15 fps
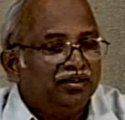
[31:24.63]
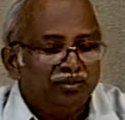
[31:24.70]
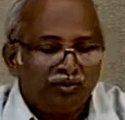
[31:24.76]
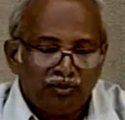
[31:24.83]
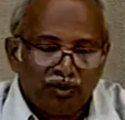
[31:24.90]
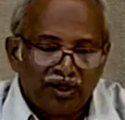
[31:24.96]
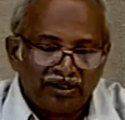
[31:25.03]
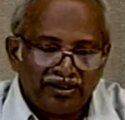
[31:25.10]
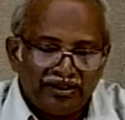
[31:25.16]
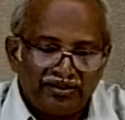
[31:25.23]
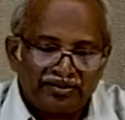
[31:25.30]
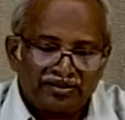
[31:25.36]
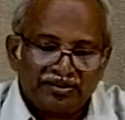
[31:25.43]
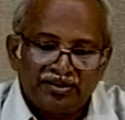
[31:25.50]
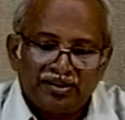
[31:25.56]
One
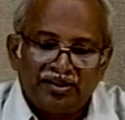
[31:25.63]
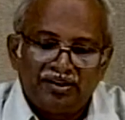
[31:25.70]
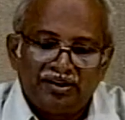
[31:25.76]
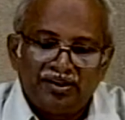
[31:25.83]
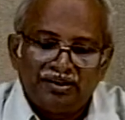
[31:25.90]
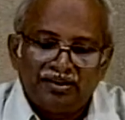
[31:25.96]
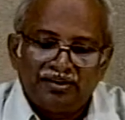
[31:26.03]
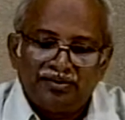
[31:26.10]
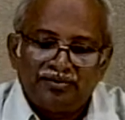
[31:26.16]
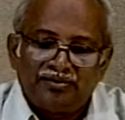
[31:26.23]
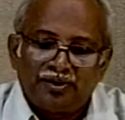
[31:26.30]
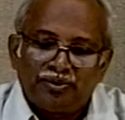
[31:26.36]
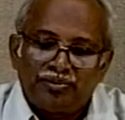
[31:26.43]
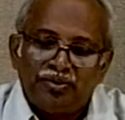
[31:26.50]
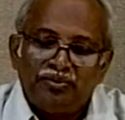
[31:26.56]
is for
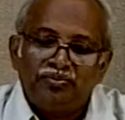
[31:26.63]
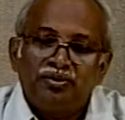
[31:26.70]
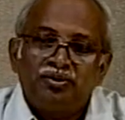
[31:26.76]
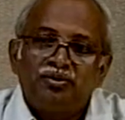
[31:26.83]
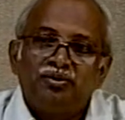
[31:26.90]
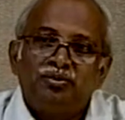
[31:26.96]
people